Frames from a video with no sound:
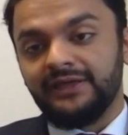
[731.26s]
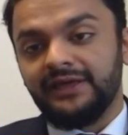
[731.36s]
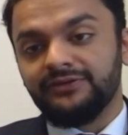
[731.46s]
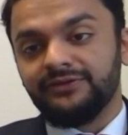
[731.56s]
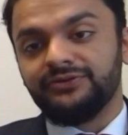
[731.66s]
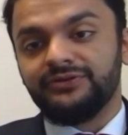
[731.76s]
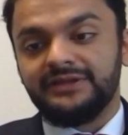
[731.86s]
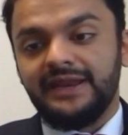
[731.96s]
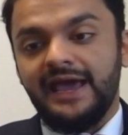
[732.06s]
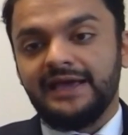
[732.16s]
you
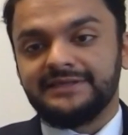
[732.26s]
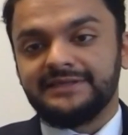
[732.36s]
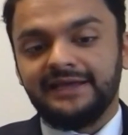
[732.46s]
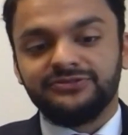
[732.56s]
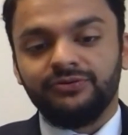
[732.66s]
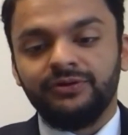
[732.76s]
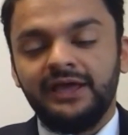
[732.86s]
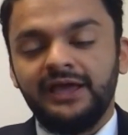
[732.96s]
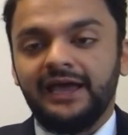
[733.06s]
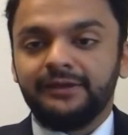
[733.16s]
didn't ask that, so
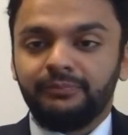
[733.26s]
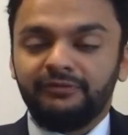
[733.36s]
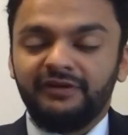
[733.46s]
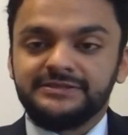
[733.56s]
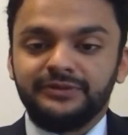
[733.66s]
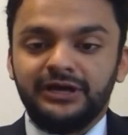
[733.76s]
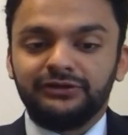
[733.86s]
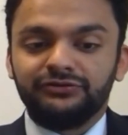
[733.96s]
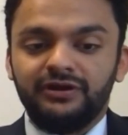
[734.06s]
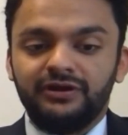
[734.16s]
I can provide some
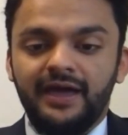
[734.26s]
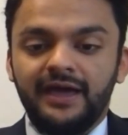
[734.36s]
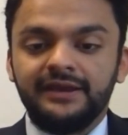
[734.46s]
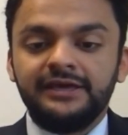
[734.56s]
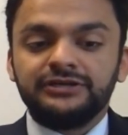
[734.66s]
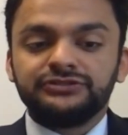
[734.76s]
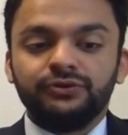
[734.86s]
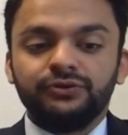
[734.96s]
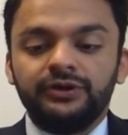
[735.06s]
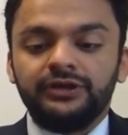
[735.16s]
color on that.
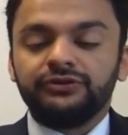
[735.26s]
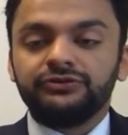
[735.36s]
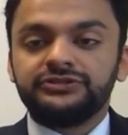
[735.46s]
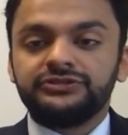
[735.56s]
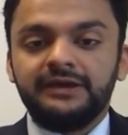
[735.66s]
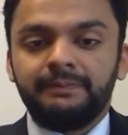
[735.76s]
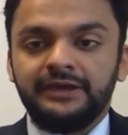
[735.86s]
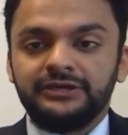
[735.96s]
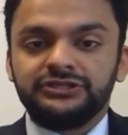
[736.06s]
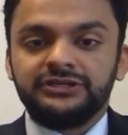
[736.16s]
So, you take a
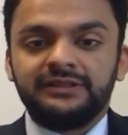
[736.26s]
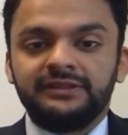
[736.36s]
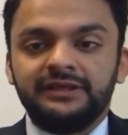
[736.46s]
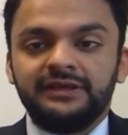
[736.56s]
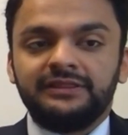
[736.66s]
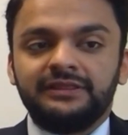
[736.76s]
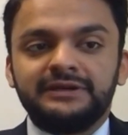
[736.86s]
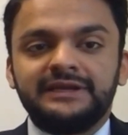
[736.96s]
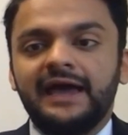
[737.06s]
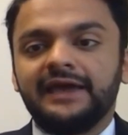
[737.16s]
patient and they've
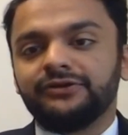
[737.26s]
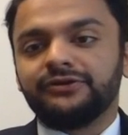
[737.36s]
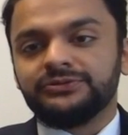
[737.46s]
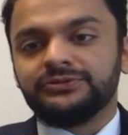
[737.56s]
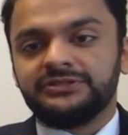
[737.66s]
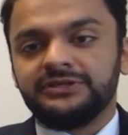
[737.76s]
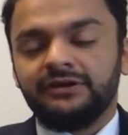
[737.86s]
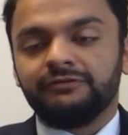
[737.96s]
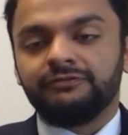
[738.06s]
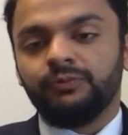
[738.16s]
been diagnosed
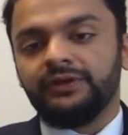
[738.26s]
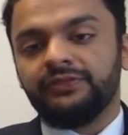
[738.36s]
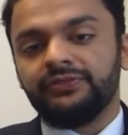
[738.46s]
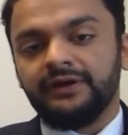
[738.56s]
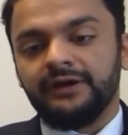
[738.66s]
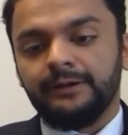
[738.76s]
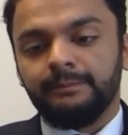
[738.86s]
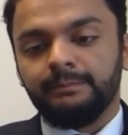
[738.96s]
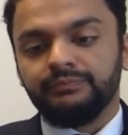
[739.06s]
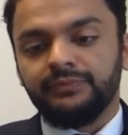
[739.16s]
with
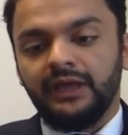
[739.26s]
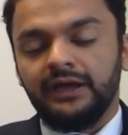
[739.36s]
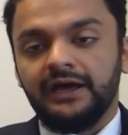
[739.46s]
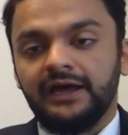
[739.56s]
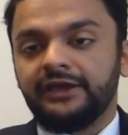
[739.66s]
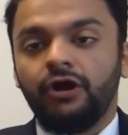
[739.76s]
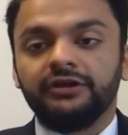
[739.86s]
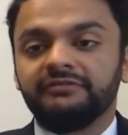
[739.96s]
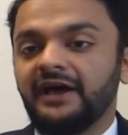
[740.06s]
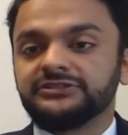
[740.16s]
a
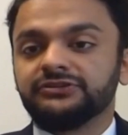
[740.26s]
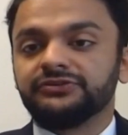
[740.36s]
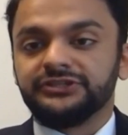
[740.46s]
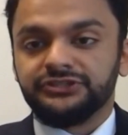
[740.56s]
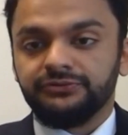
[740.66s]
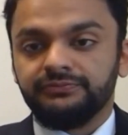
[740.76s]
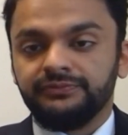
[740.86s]
cardiovascular issue.